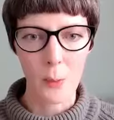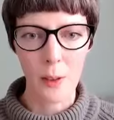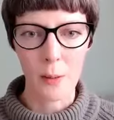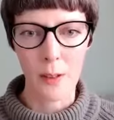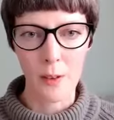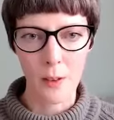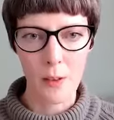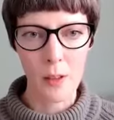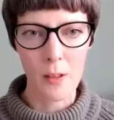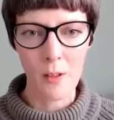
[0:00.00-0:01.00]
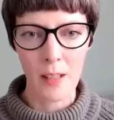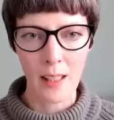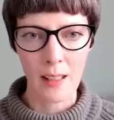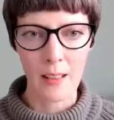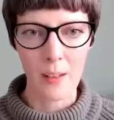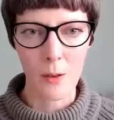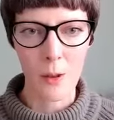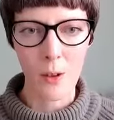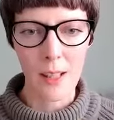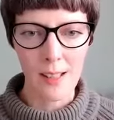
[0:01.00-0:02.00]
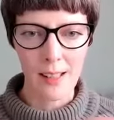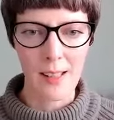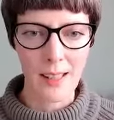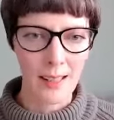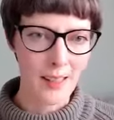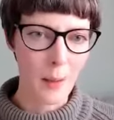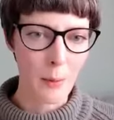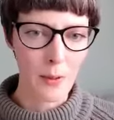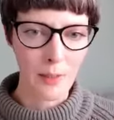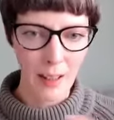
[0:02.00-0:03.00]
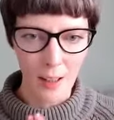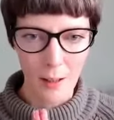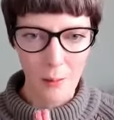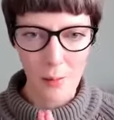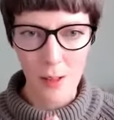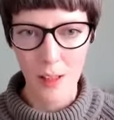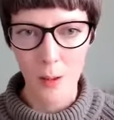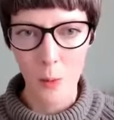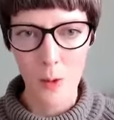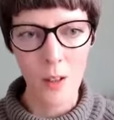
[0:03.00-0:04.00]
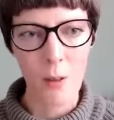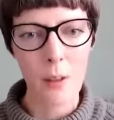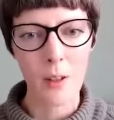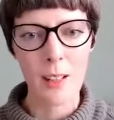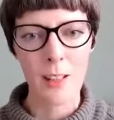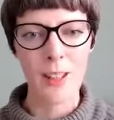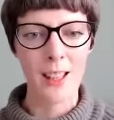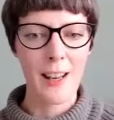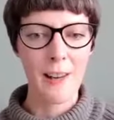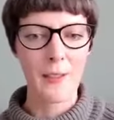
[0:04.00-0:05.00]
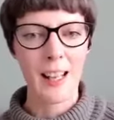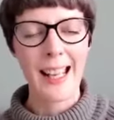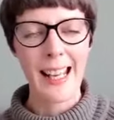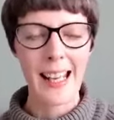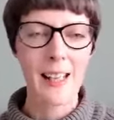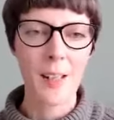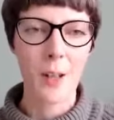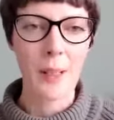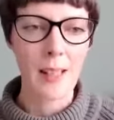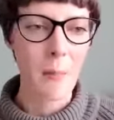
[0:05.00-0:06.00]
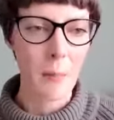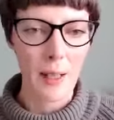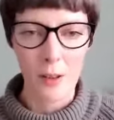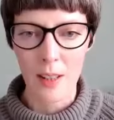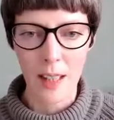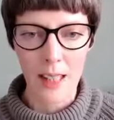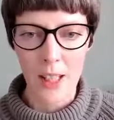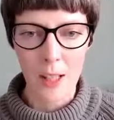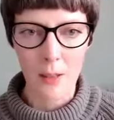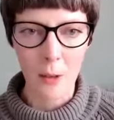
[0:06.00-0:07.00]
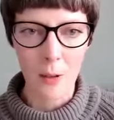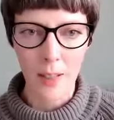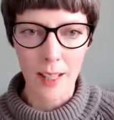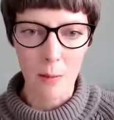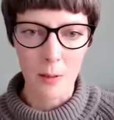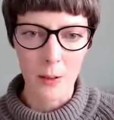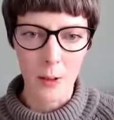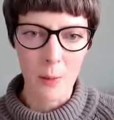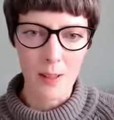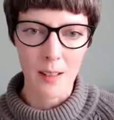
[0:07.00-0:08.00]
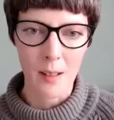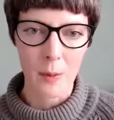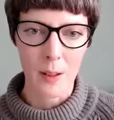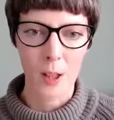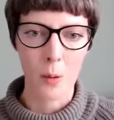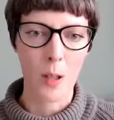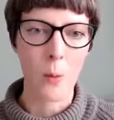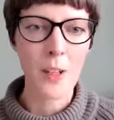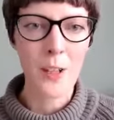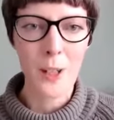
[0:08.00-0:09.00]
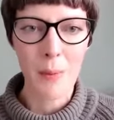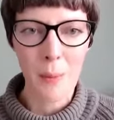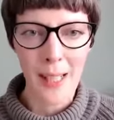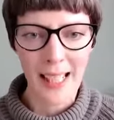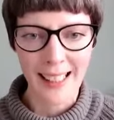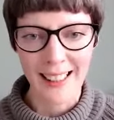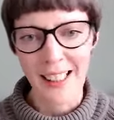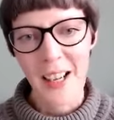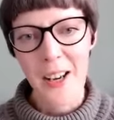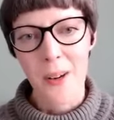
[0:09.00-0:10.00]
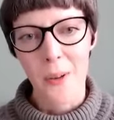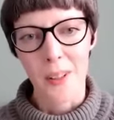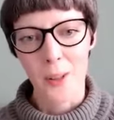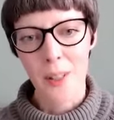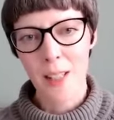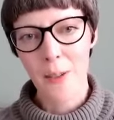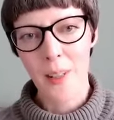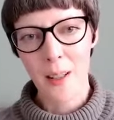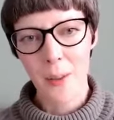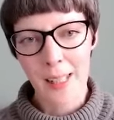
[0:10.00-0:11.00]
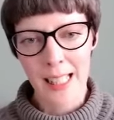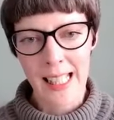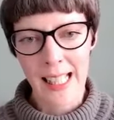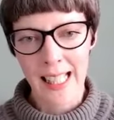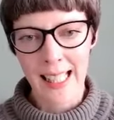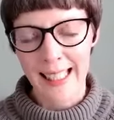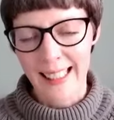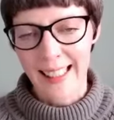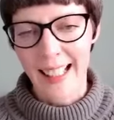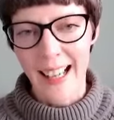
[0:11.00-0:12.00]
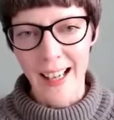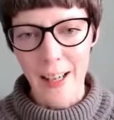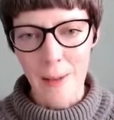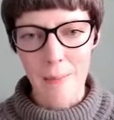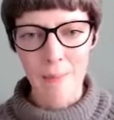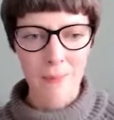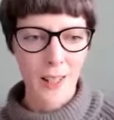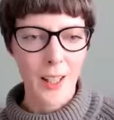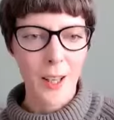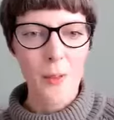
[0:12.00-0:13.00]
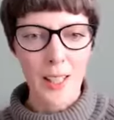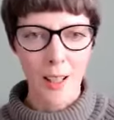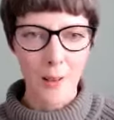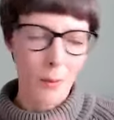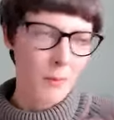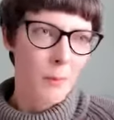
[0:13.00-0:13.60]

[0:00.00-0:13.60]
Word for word: well, because those two things do not exist in separate vacuums. You know, what's going on in your life is going to impact on the energy you've got available for your business because you are one human being with 24 hours in a day um, and only, you know,